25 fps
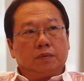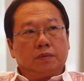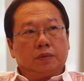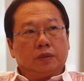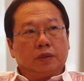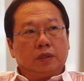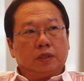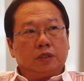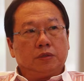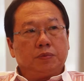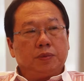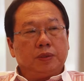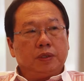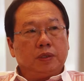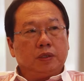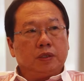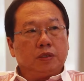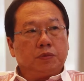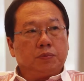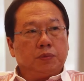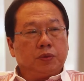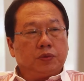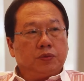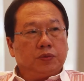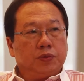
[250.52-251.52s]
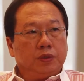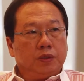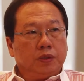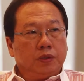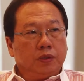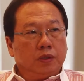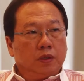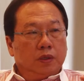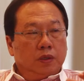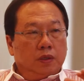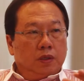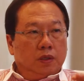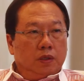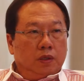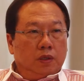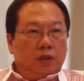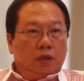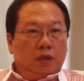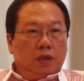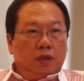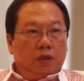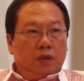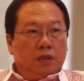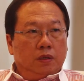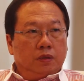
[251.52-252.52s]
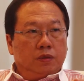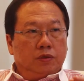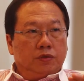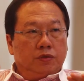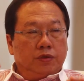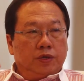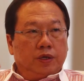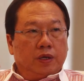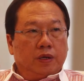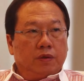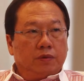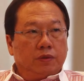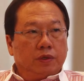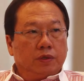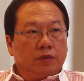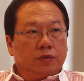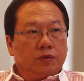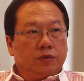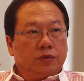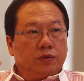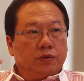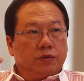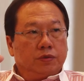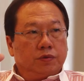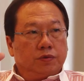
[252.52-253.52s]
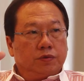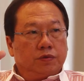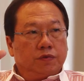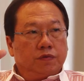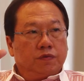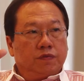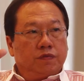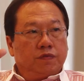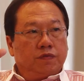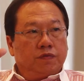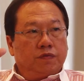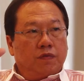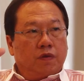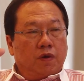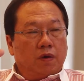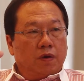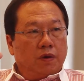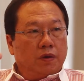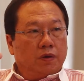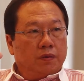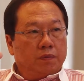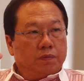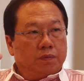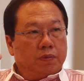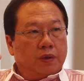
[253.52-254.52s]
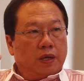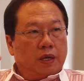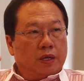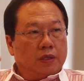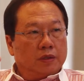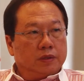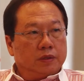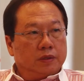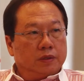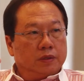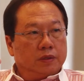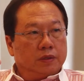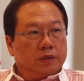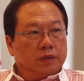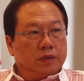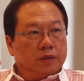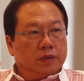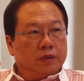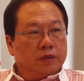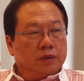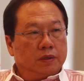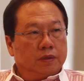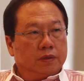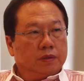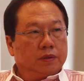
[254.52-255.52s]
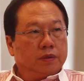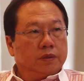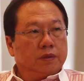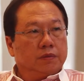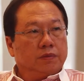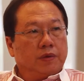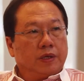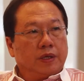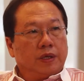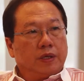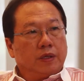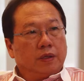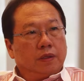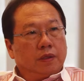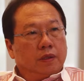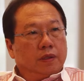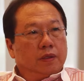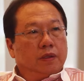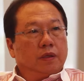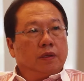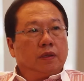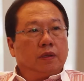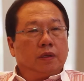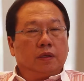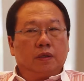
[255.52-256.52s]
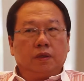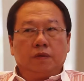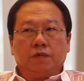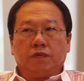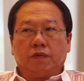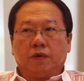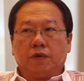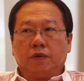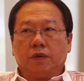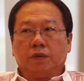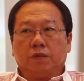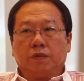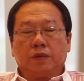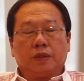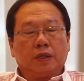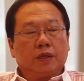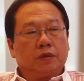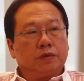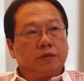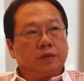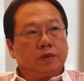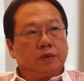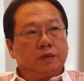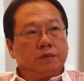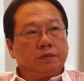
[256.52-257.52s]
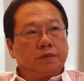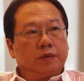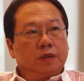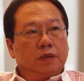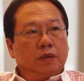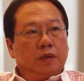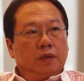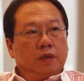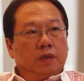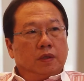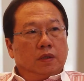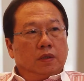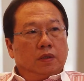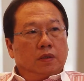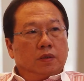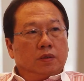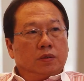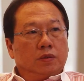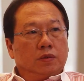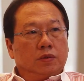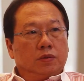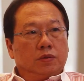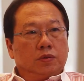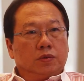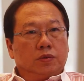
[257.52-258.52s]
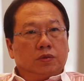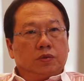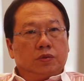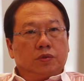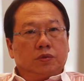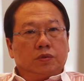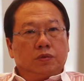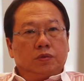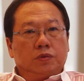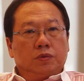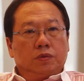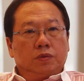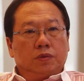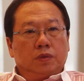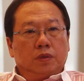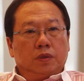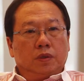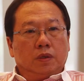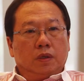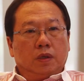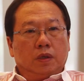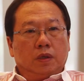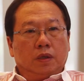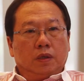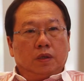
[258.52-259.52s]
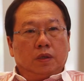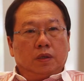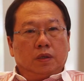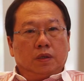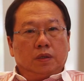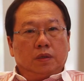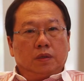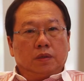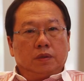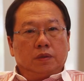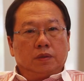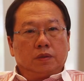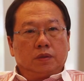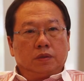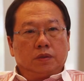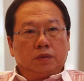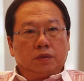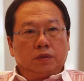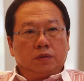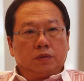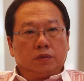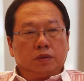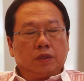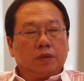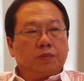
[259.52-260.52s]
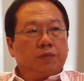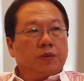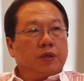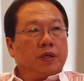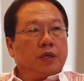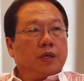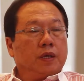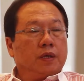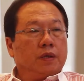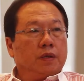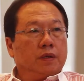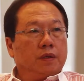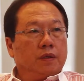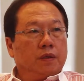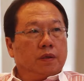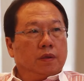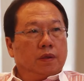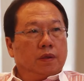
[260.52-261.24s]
This means it's between 300 to 400 plus ringgit, 400 1,000. So so that we can